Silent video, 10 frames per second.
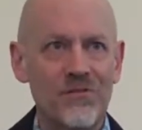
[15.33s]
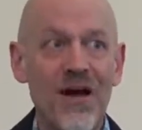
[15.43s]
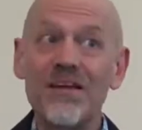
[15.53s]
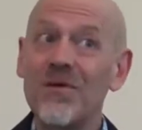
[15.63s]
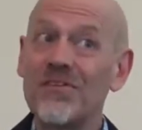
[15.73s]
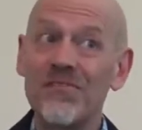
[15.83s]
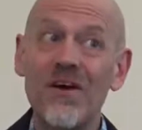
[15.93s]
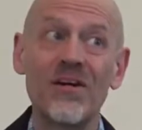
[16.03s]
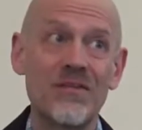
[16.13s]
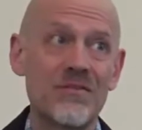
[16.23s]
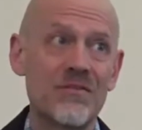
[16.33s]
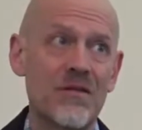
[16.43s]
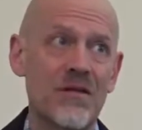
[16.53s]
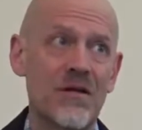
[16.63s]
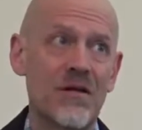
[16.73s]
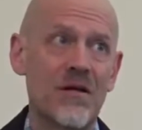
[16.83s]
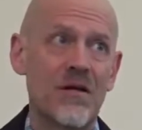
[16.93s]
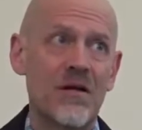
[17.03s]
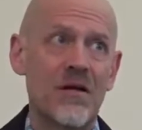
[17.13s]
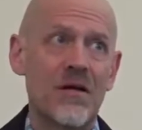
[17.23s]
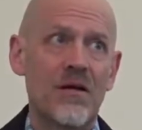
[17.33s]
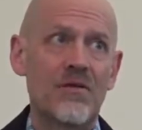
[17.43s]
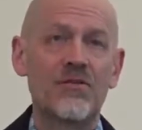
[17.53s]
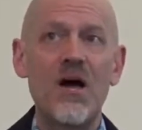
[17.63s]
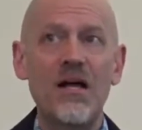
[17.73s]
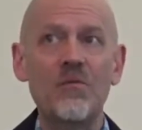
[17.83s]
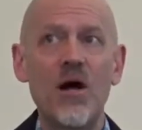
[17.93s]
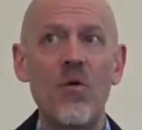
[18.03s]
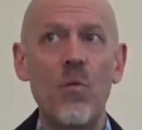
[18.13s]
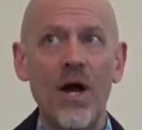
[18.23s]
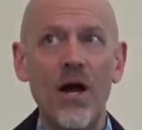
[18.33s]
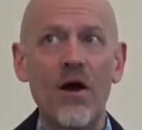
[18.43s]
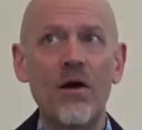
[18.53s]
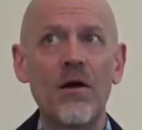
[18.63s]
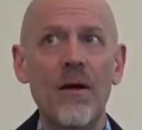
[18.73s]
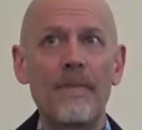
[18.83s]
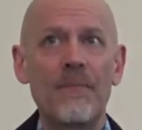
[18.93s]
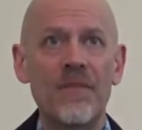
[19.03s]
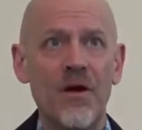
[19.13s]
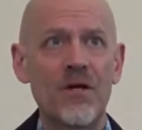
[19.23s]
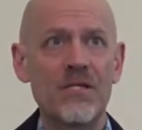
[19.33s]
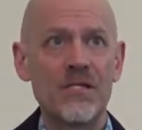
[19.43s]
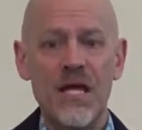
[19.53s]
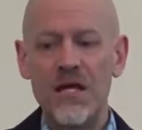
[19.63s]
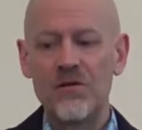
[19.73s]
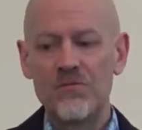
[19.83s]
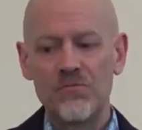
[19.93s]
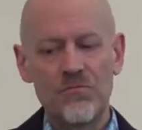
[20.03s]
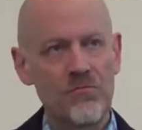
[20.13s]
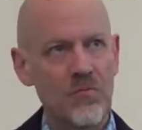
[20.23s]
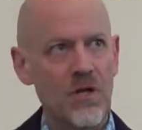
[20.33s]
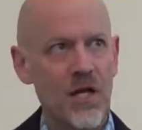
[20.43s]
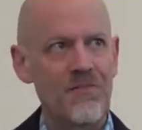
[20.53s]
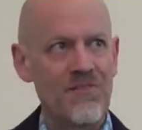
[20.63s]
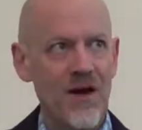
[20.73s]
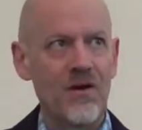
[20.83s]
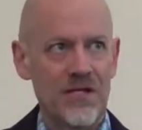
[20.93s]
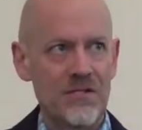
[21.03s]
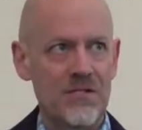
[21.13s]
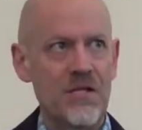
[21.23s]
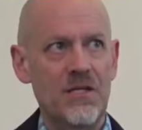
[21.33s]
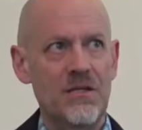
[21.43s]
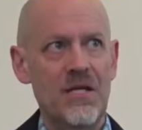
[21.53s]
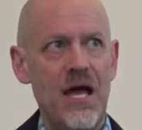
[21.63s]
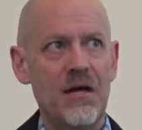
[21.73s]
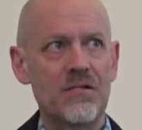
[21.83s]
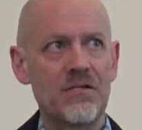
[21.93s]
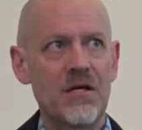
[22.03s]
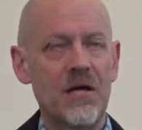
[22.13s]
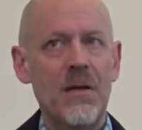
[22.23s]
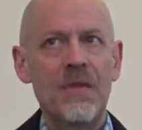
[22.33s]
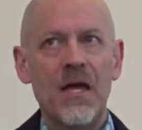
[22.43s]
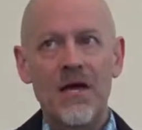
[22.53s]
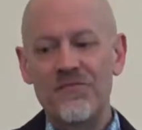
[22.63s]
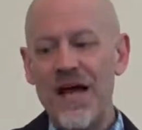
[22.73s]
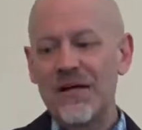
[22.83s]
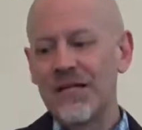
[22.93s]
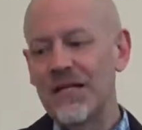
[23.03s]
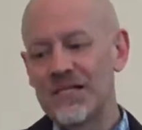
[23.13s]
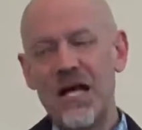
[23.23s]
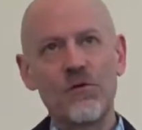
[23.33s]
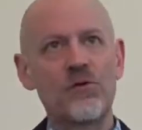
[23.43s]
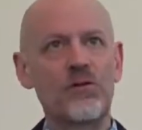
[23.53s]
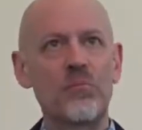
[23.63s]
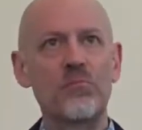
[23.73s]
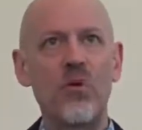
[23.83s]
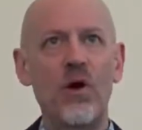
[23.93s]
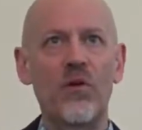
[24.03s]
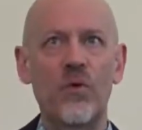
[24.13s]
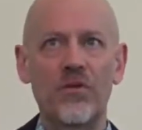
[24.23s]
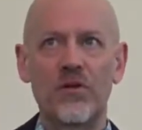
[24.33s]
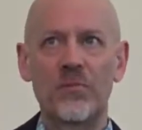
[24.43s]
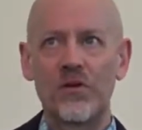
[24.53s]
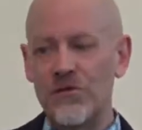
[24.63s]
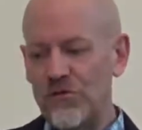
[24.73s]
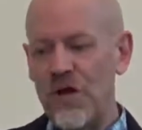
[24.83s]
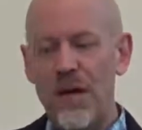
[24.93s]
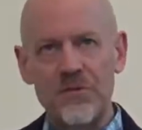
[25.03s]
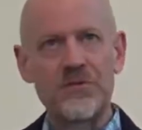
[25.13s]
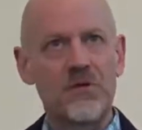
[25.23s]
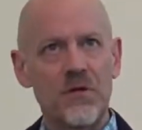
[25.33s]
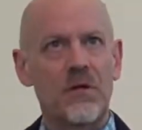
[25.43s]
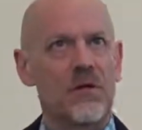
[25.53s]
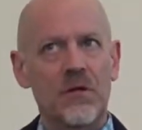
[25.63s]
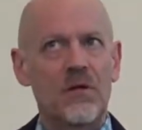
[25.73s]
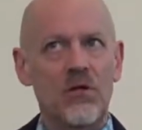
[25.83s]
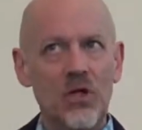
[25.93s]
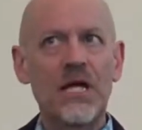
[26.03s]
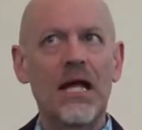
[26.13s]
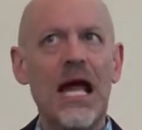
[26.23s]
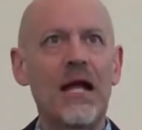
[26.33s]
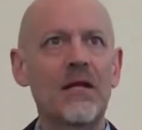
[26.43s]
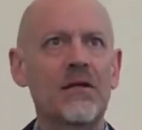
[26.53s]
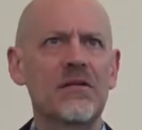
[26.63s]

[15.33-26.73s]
They're talking about the variance. They're talking about where there is a variance in the text. And in fact, it gets down to a certain point where the computer just stops looking at it.